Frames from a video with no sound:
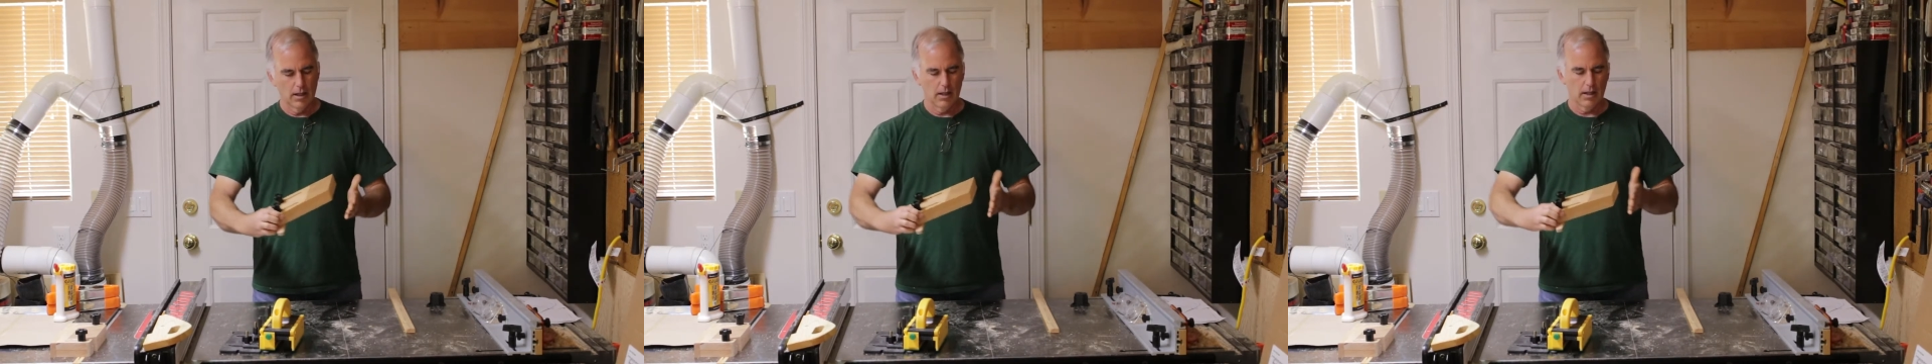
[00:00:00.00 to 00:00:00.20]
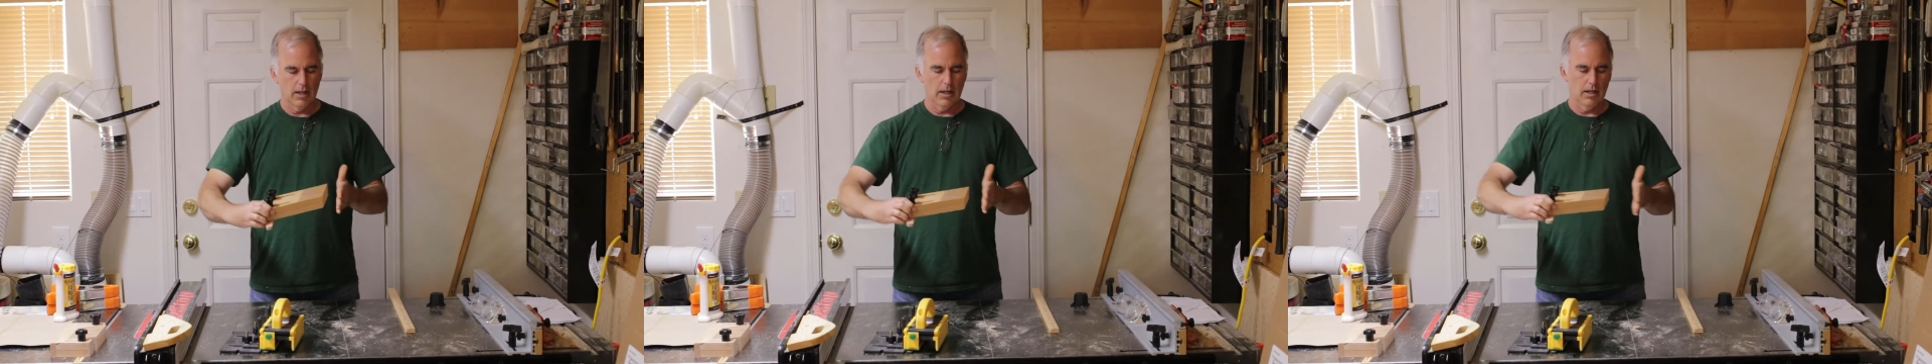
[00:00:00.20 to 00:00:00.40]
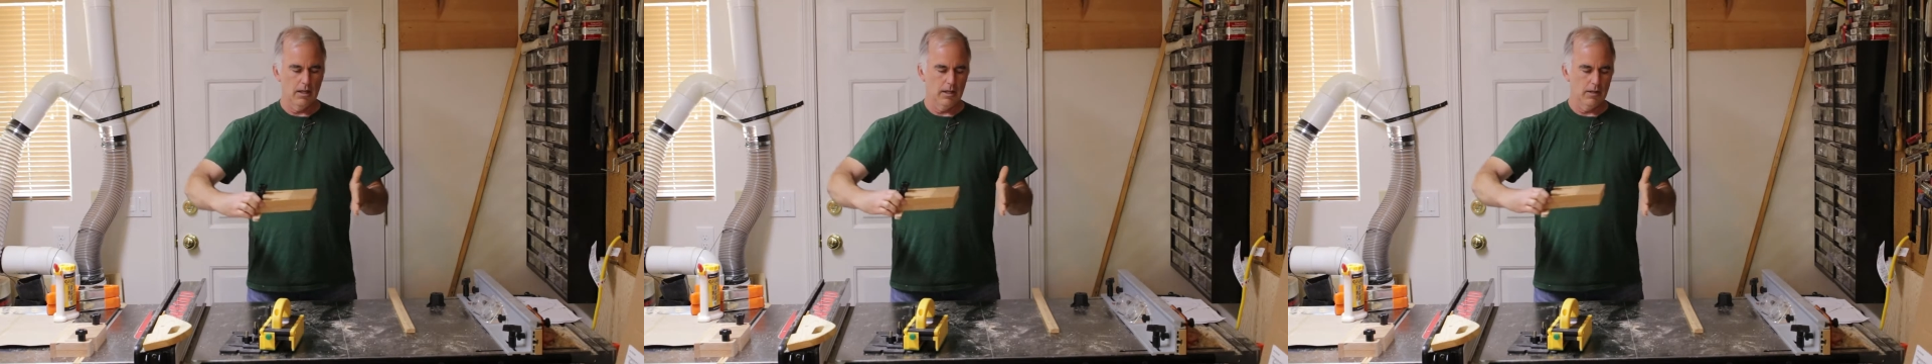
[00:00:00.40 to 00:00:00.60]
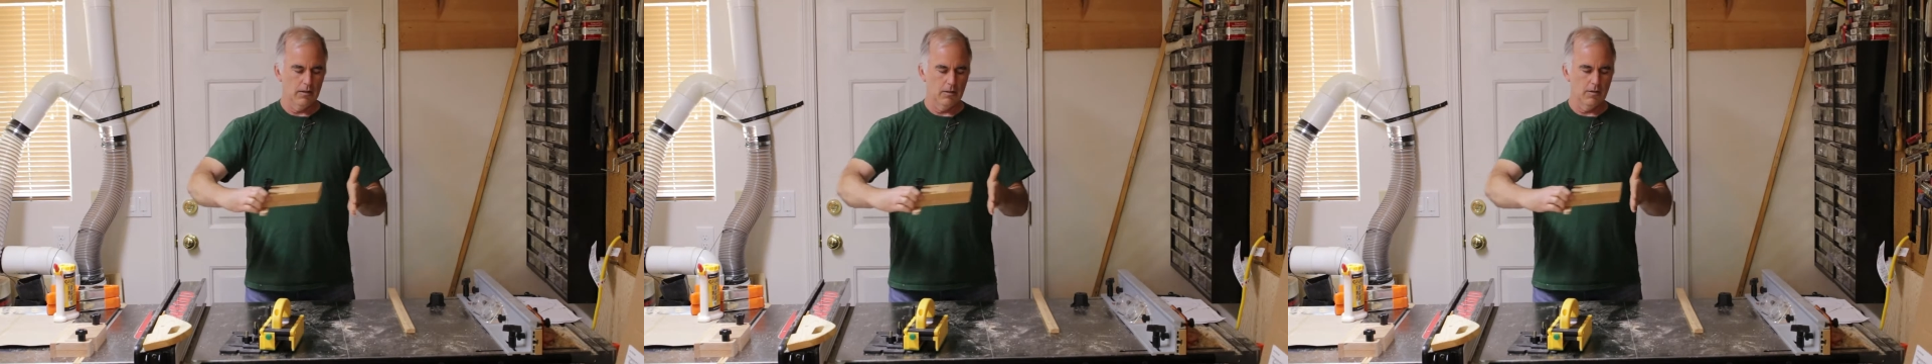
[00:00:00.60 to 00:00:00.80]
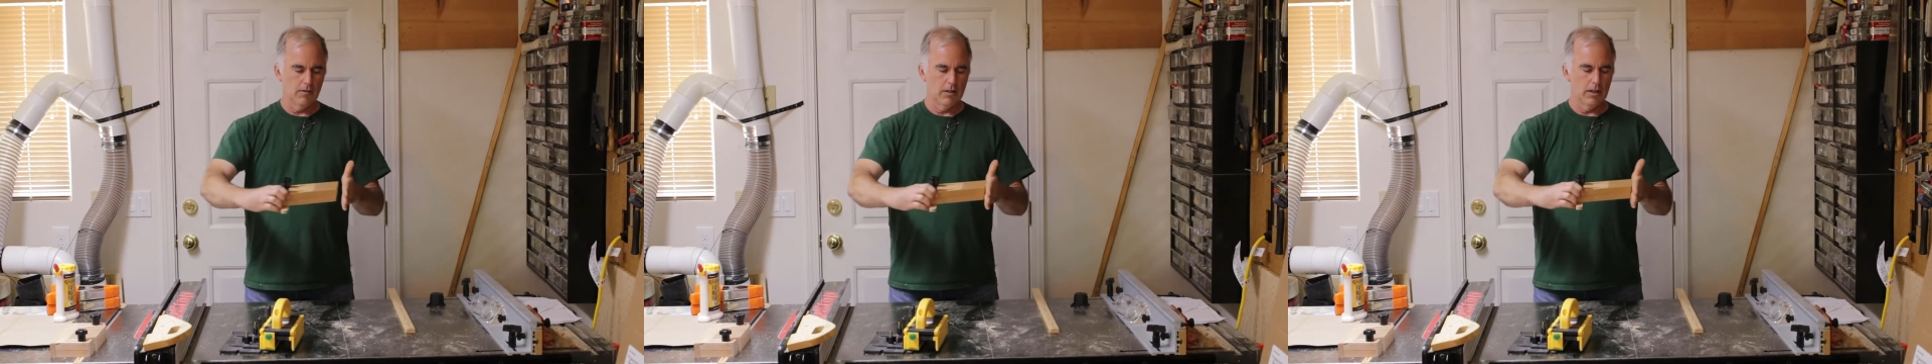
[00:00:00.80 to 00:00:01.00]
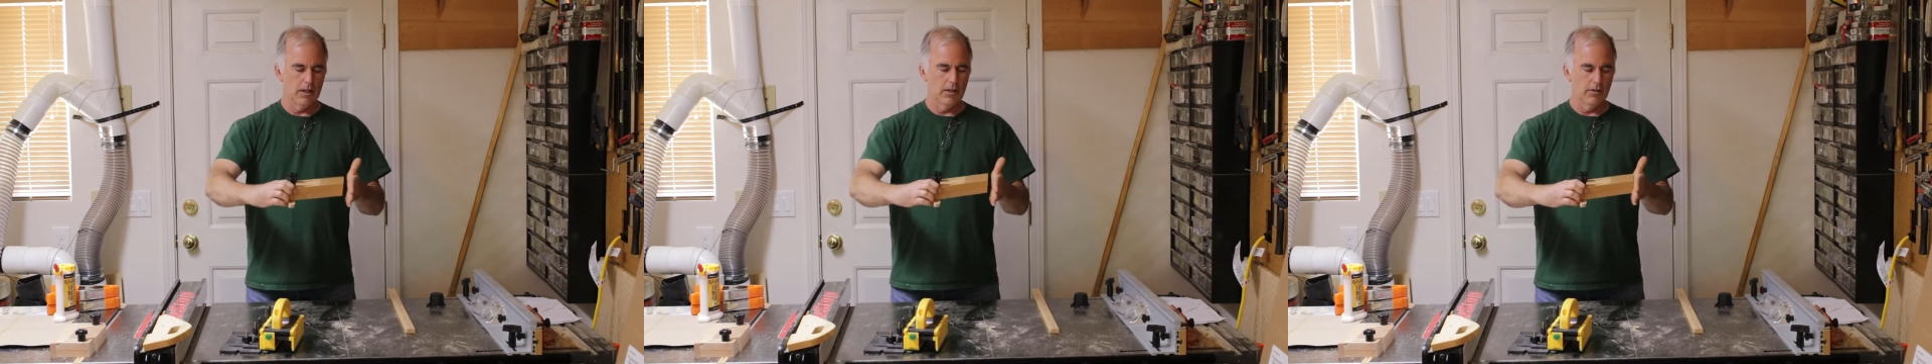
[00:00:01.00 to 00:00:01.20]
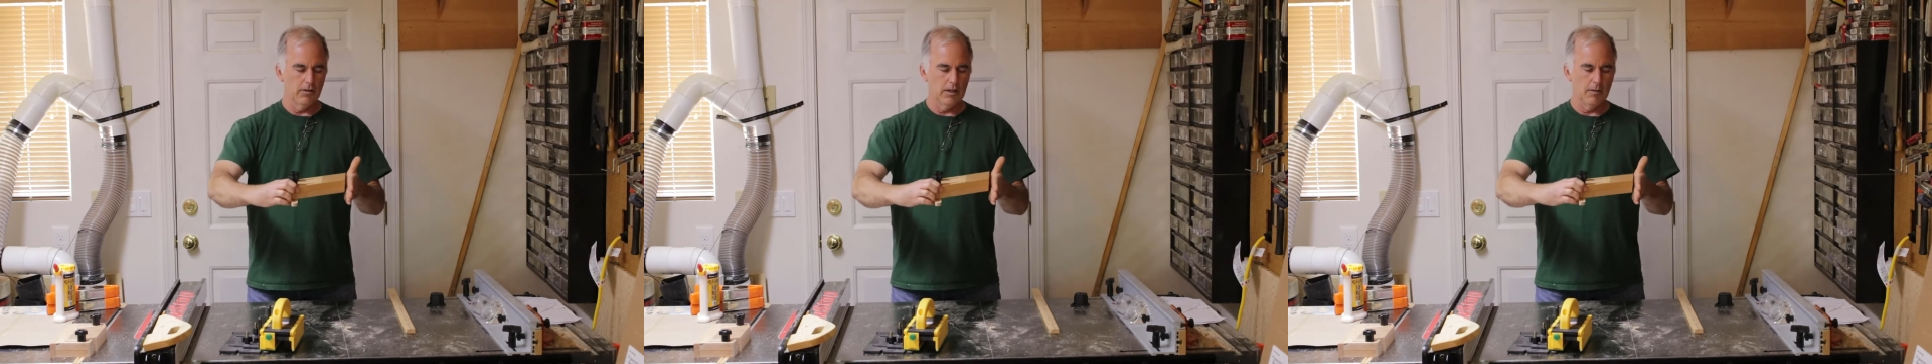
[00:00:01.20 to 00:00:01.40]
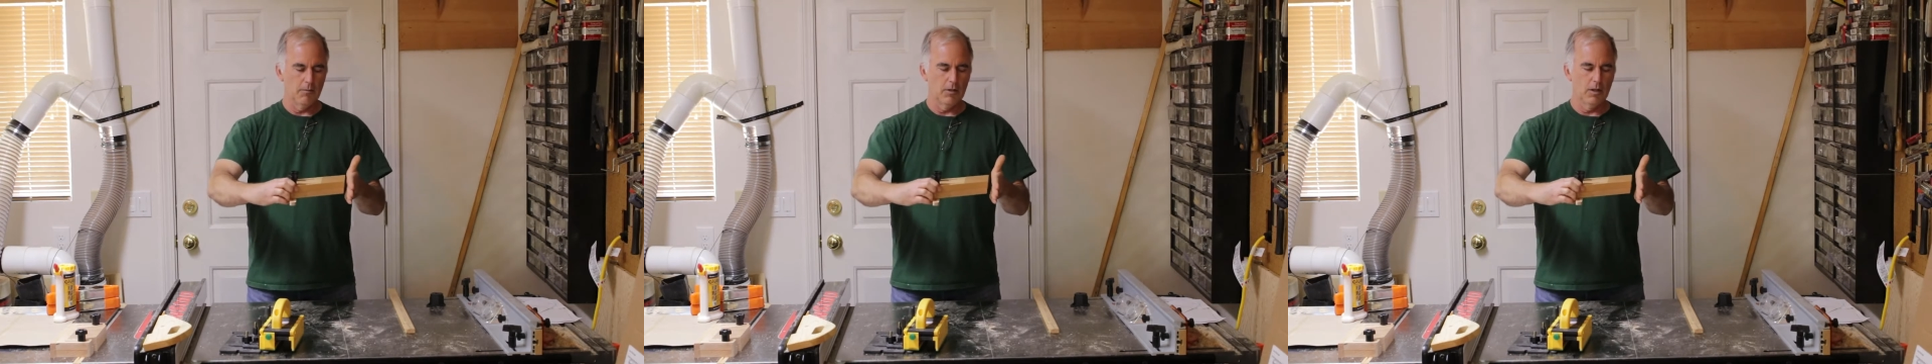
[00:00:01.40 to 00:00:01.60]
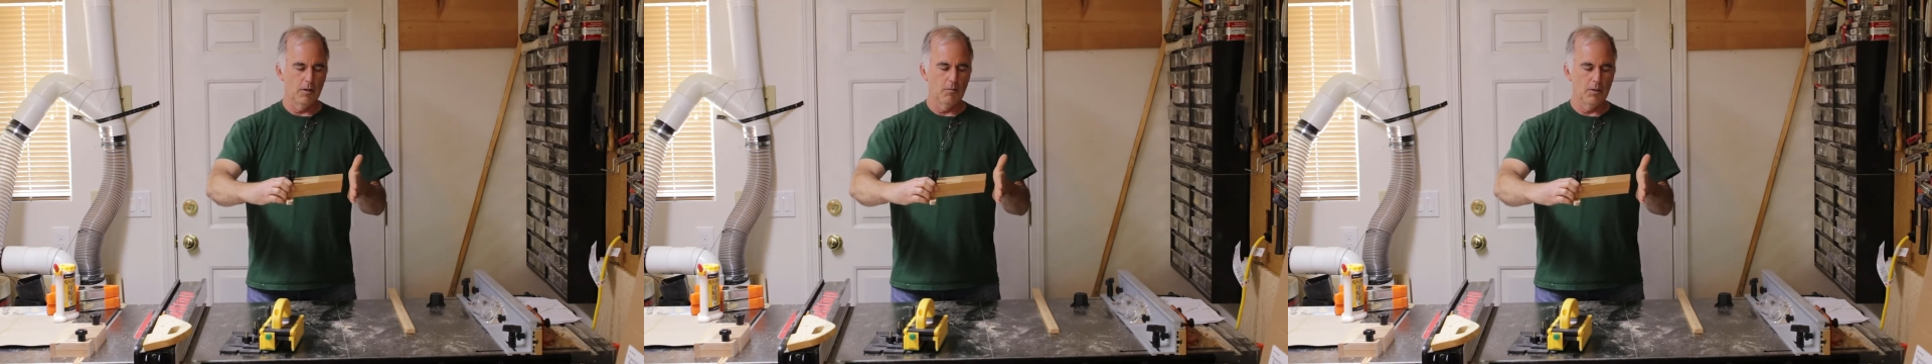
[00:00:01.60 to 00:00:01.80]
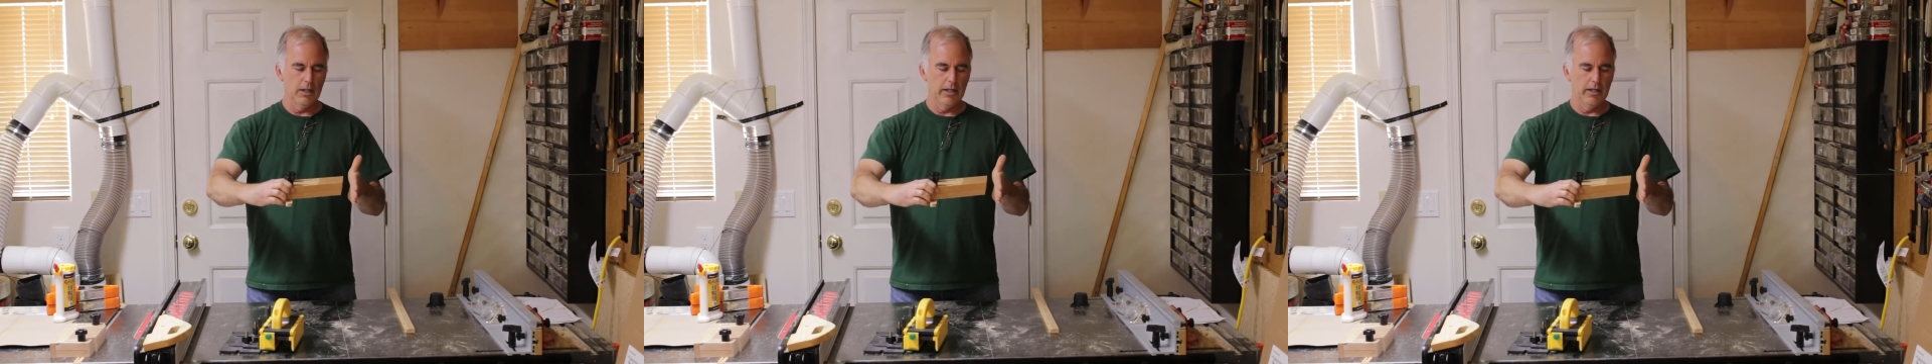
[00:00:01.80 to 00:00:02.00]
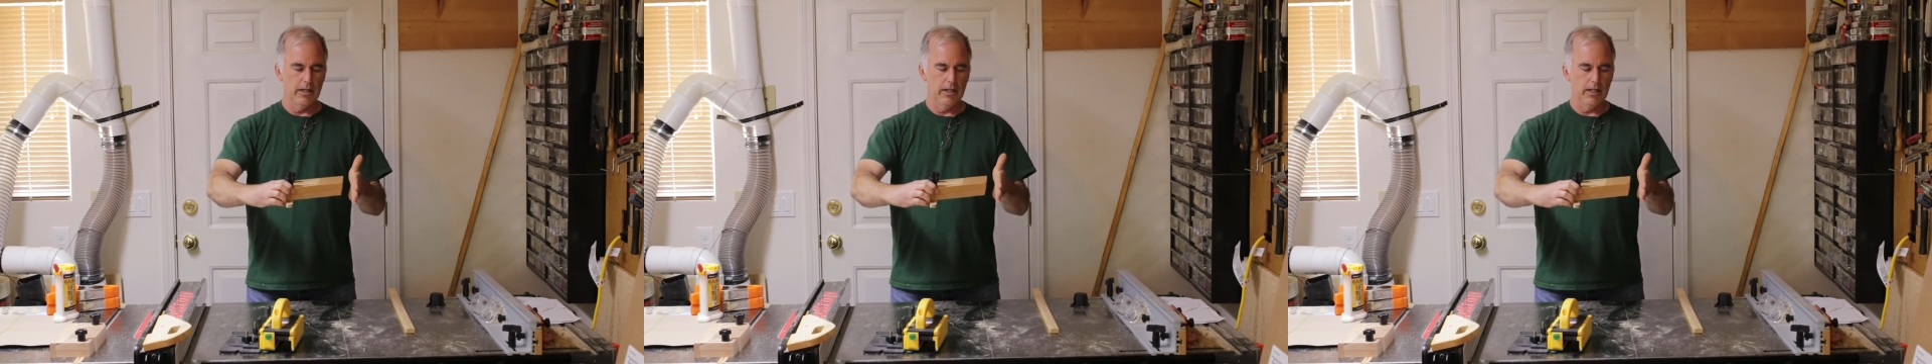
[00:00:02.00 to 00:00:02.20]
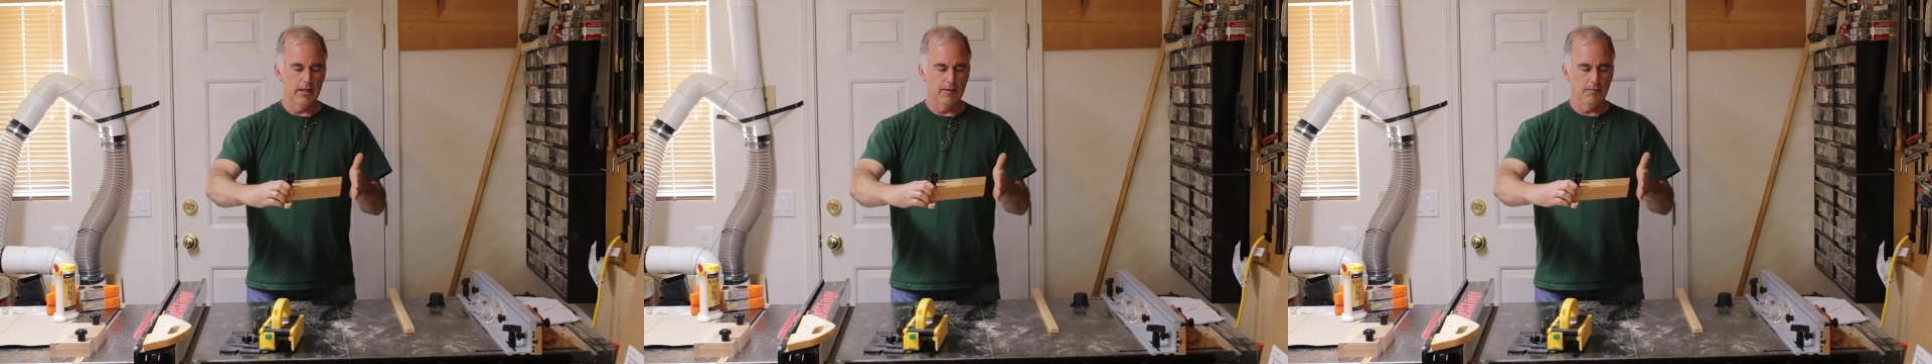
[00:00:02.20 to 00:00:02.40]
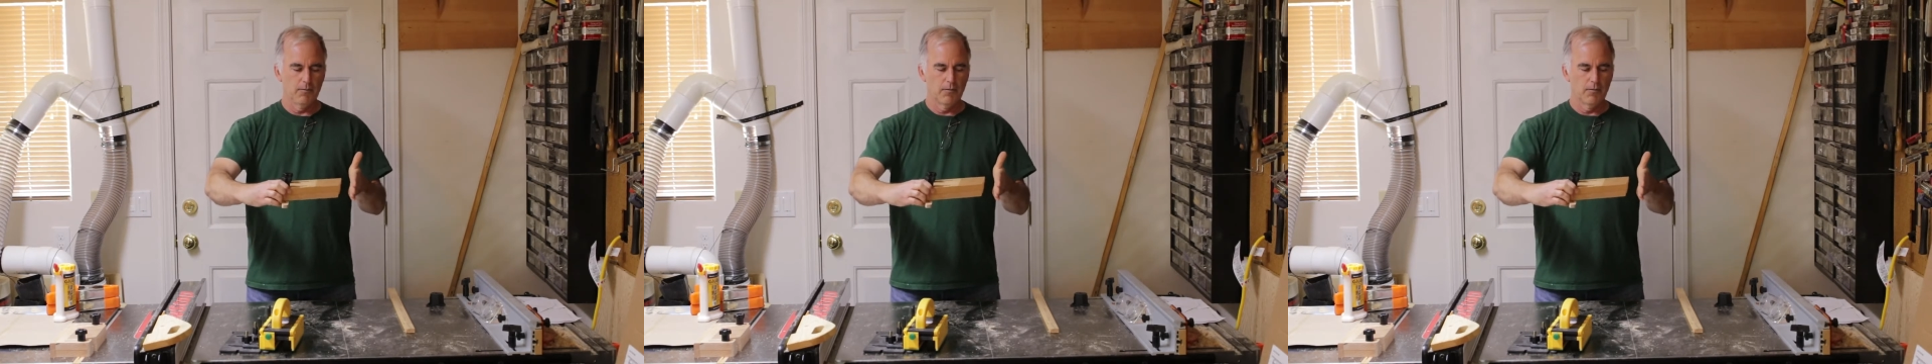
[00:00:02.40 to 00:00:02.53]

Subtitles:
that gets close up to the blade.